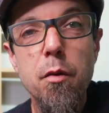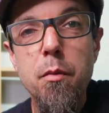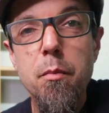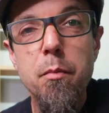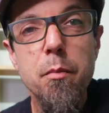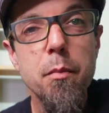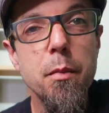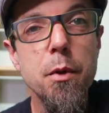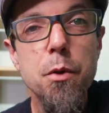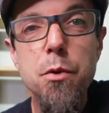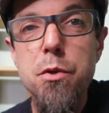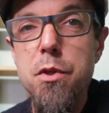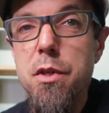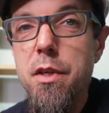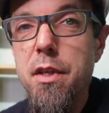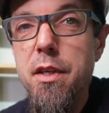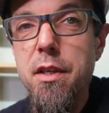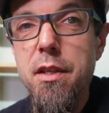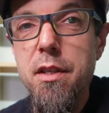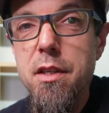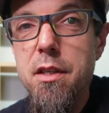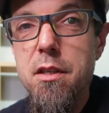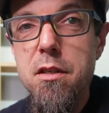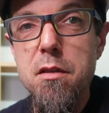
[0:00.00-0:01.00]
Music
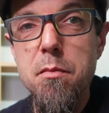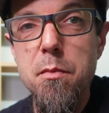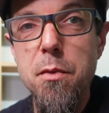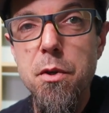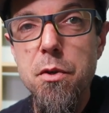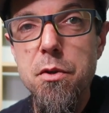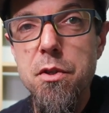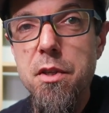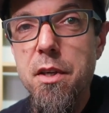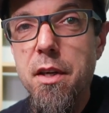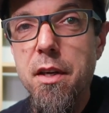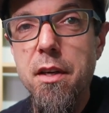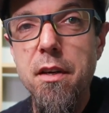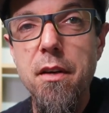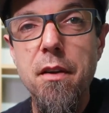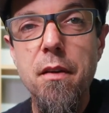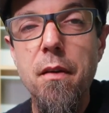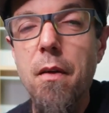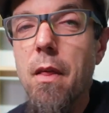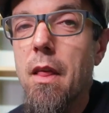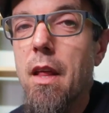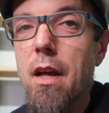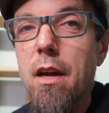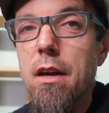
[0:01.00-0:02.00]
is music.
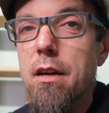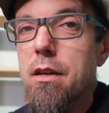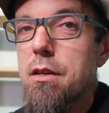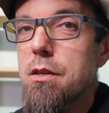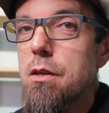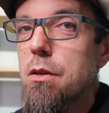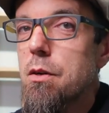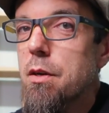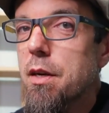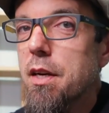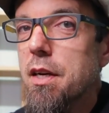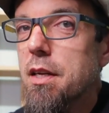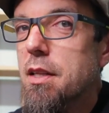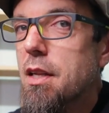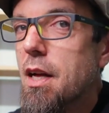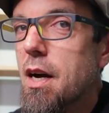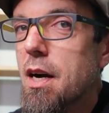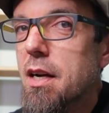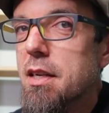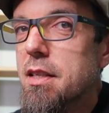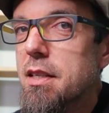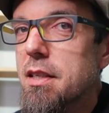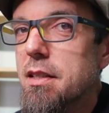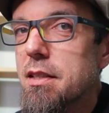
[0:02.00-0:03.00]
Don't get
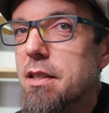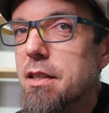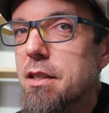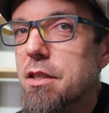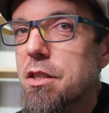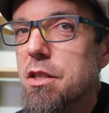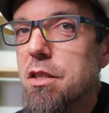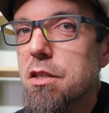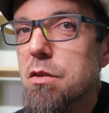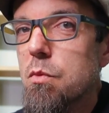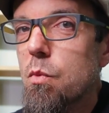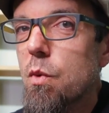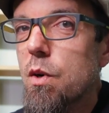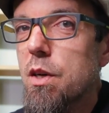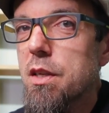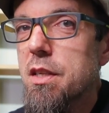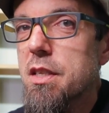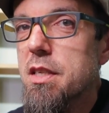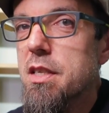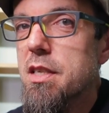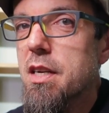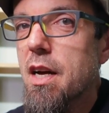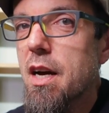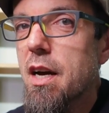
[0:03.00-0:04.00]
locked into just one
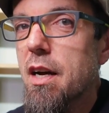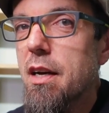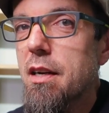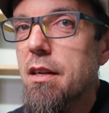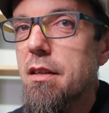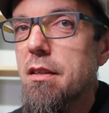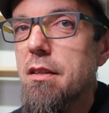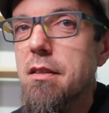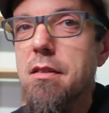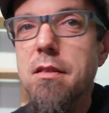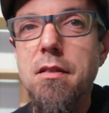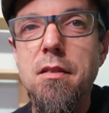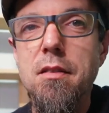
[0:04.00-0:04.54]
style.